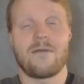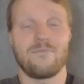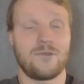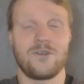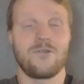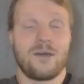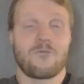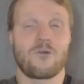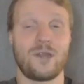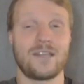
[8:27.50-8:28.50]
you get
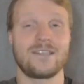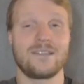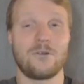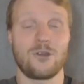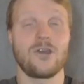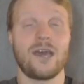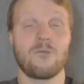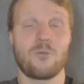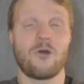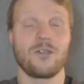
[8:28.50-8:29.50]
more minutes, or you get
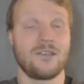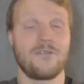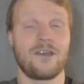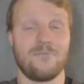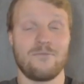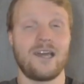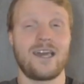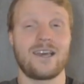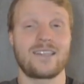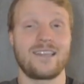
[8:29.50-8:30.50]
more points if you play
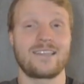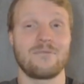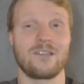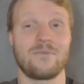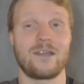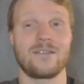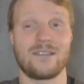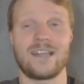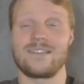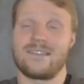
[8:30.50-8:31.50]
60 plus minutes.
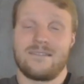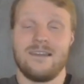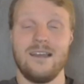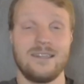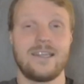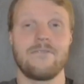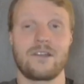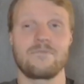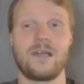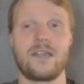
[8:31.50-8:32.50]
That's
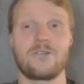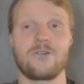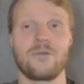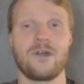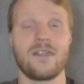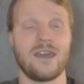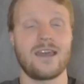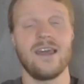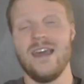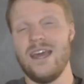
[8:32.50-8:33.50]
self-explanatory. But I
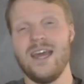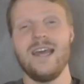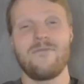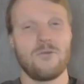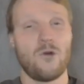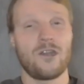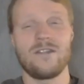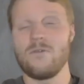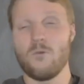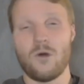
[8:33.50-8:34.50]
think if you
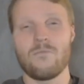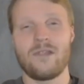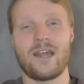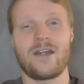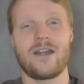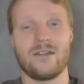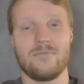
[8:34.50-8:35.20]
wanted one player,